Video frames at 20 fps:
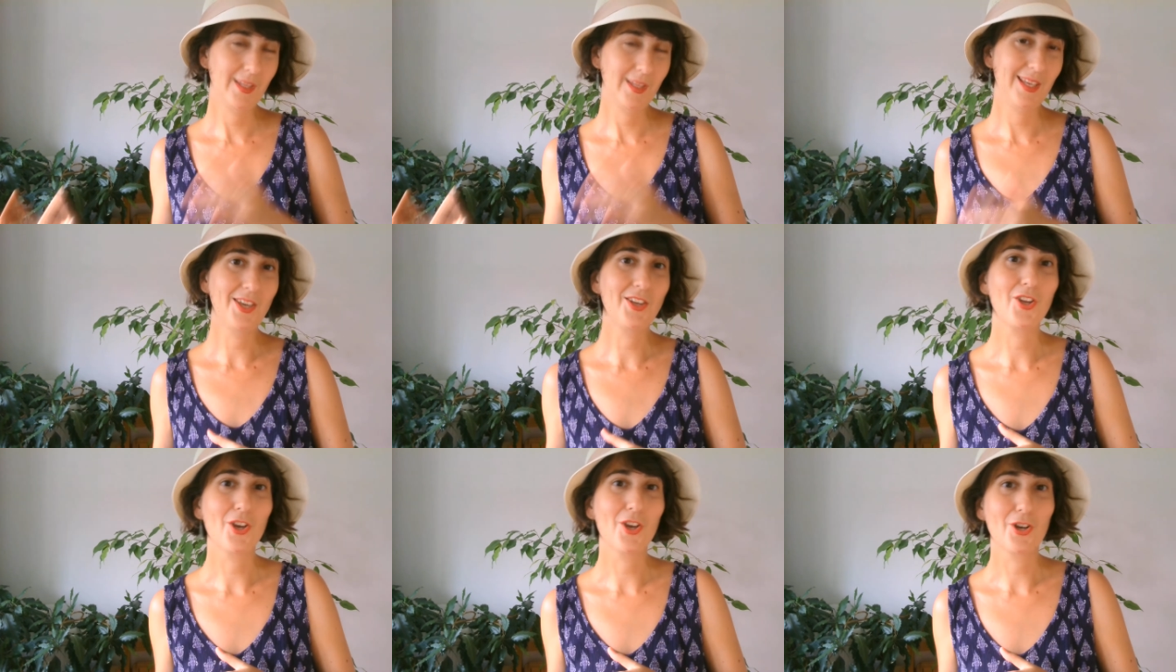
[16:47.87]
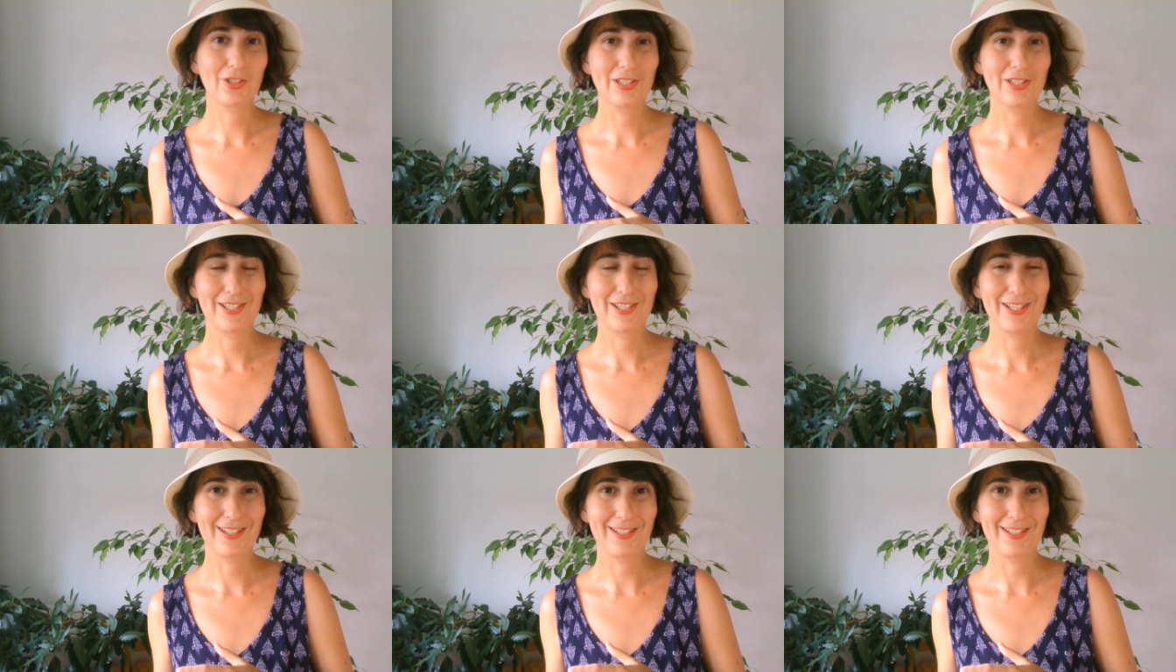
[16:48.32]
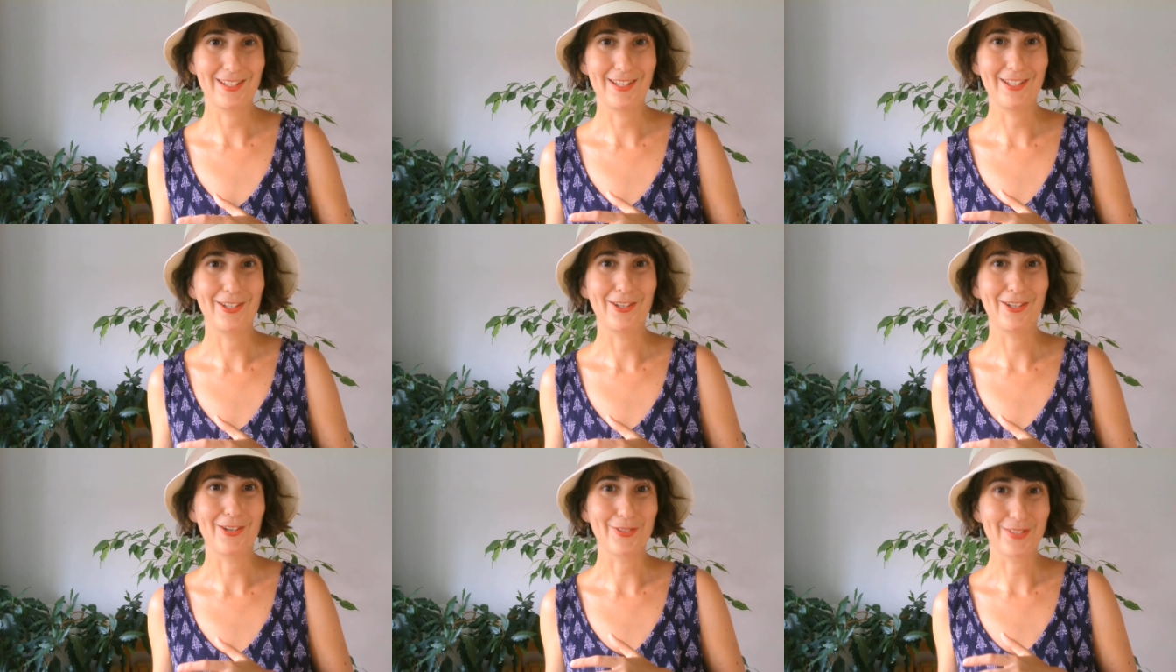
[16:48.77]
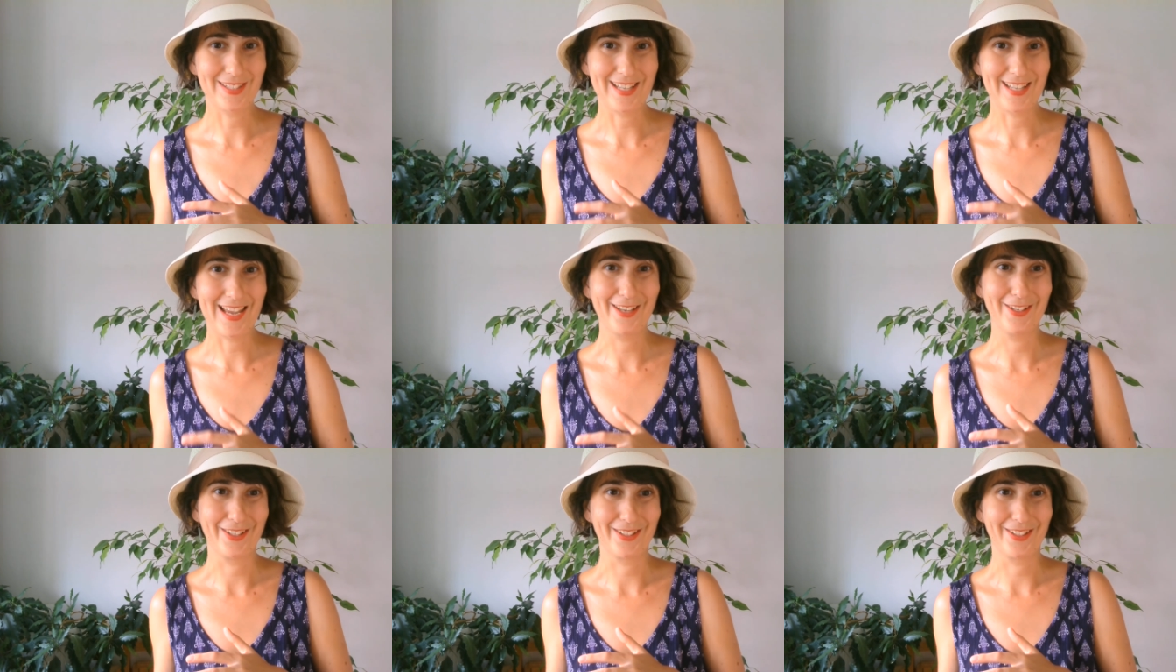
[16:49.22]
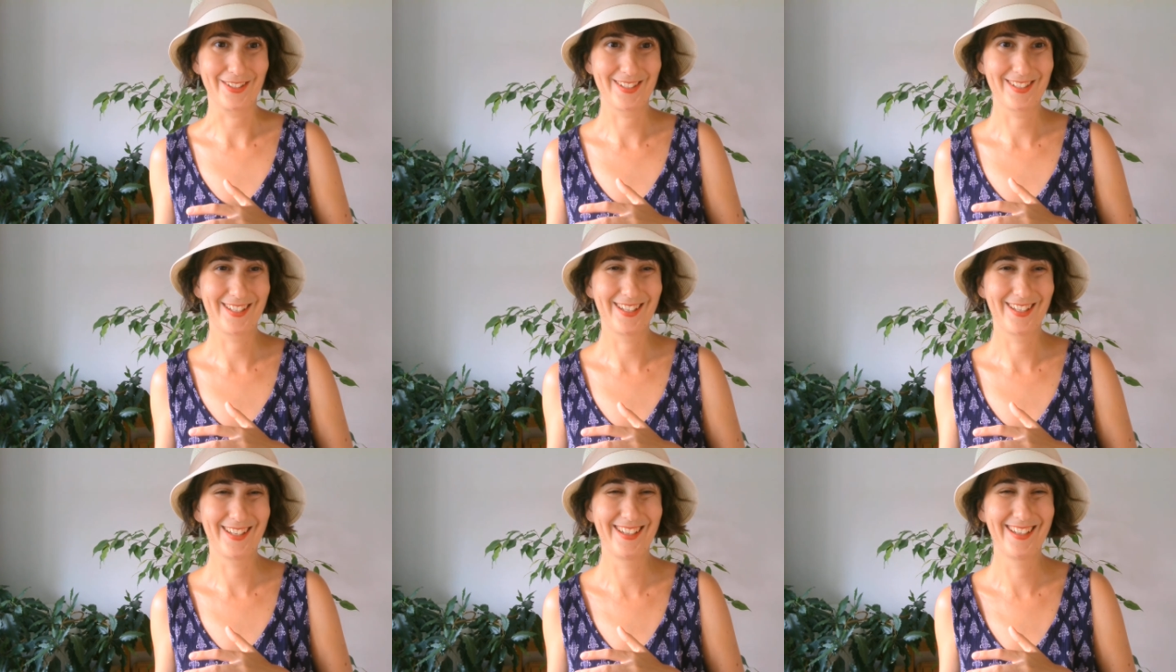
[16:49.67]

in your sandals.